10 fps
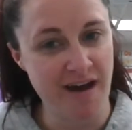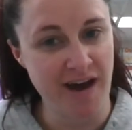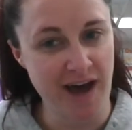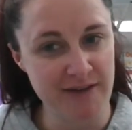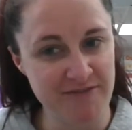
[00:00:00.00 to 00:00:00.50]

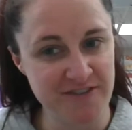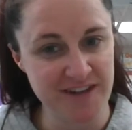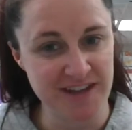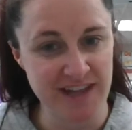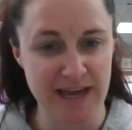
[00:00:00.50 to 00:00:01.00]
I'm
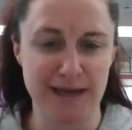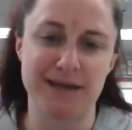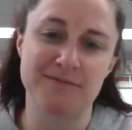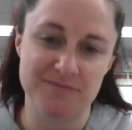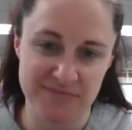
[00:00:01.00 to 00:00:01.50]
feeling
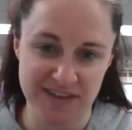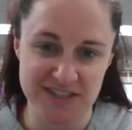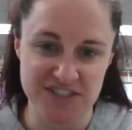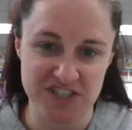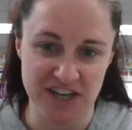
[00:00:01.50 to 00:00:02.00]
like
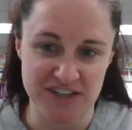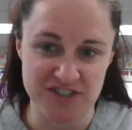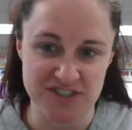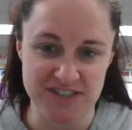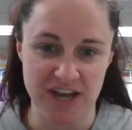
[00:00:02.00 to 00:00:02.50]
let's challenge
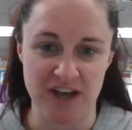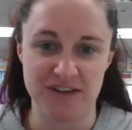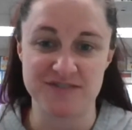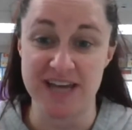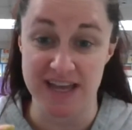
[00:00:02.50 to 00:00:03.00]

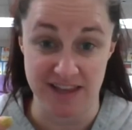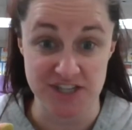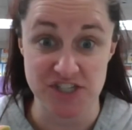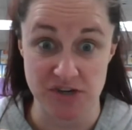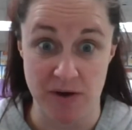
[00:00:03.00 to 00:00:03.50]
ourselves and let's
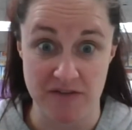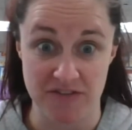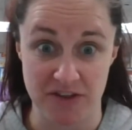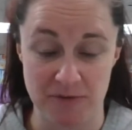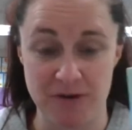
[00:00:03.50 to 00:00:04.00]
show off a
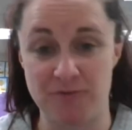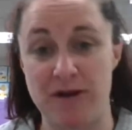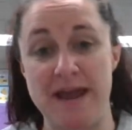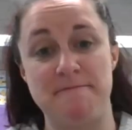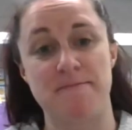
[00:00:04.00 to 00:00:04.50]
little bit,
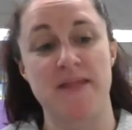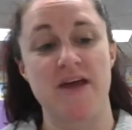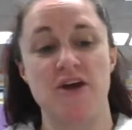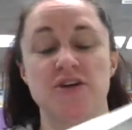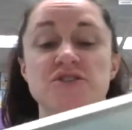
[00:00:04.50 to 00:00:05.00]
right?
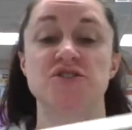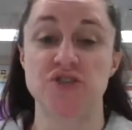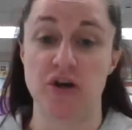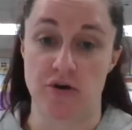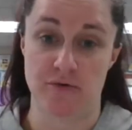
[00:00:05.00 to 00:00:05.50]

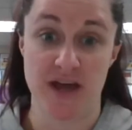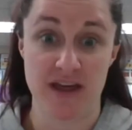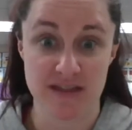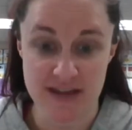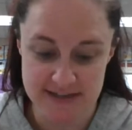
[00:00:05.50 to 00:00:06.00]
So
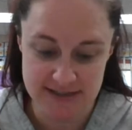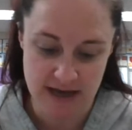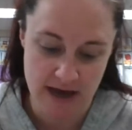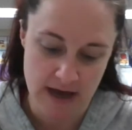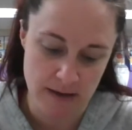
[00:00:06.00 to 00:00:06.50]
the
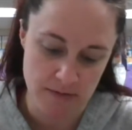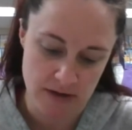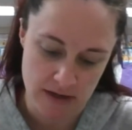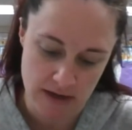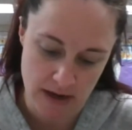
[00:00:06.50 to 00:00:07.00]
top
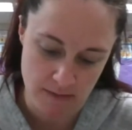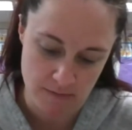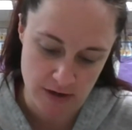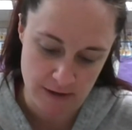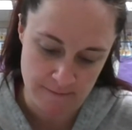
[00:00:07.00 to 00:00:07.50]

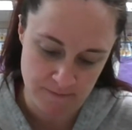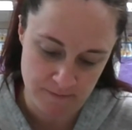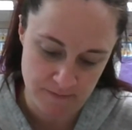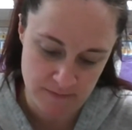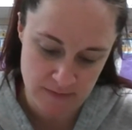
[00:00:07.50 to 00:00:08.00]
number
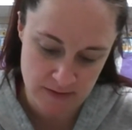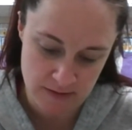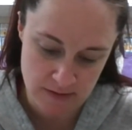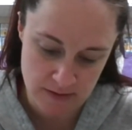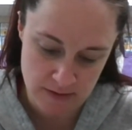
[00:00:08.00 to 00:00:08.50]

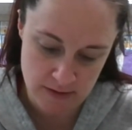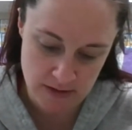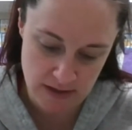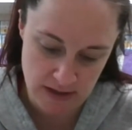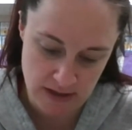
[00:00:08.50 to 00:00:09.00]

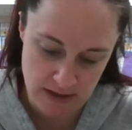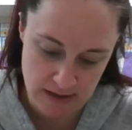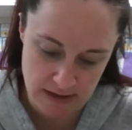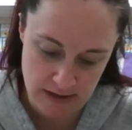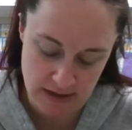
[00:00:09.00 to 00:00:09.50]

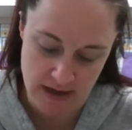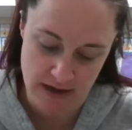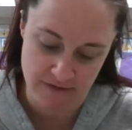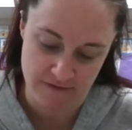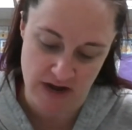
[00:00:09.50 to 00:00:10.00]
in
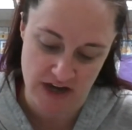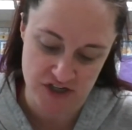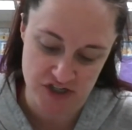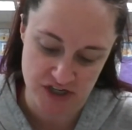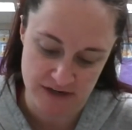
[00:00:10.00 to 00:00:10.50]
a
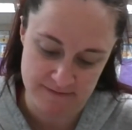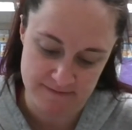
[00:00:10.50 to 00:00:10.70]
fraction